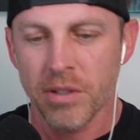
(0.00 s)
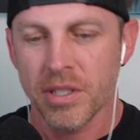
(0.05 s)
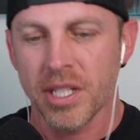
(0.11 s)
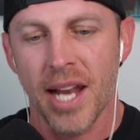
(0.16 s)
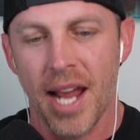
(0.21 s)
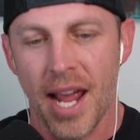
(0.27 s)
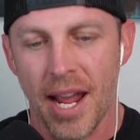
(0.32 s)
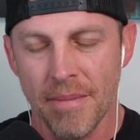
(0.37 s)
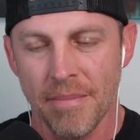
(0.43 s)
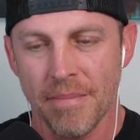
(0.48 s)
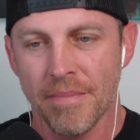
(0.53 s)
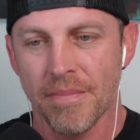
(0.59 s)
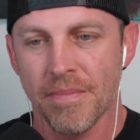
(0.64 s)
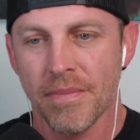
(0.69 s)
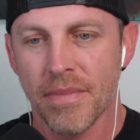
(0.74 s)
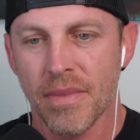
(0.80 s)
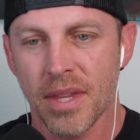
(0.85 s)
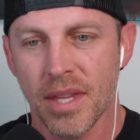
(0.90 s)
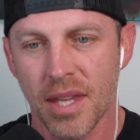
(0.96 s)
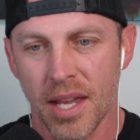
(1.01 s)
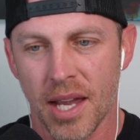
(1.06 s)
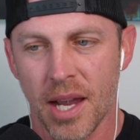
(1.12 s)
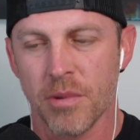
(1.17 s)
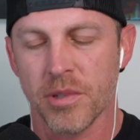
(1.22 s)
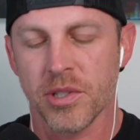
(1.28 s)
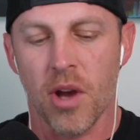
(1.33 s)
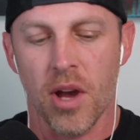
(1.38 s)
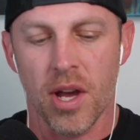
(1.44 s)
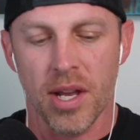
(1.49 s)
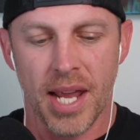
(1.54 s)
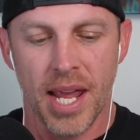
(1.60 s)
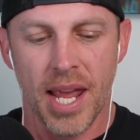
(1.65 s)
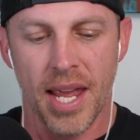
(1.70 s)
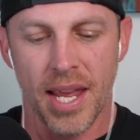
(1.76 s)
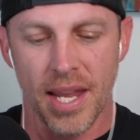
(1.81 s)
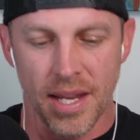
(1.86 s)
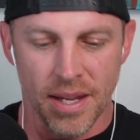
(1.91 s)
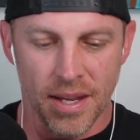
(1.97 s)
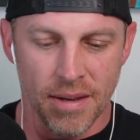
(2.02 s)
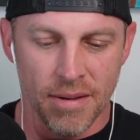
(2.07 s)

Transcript: today, I was on a